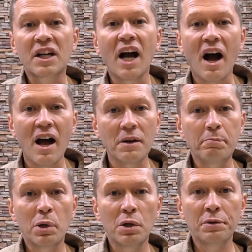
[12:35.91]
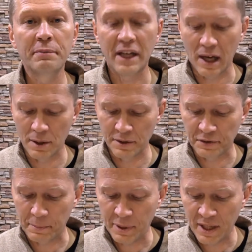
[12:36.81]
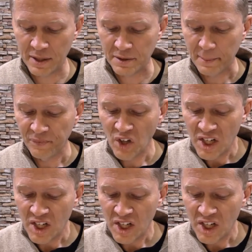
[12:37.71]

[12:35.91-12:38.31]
God pulled me out of the pit.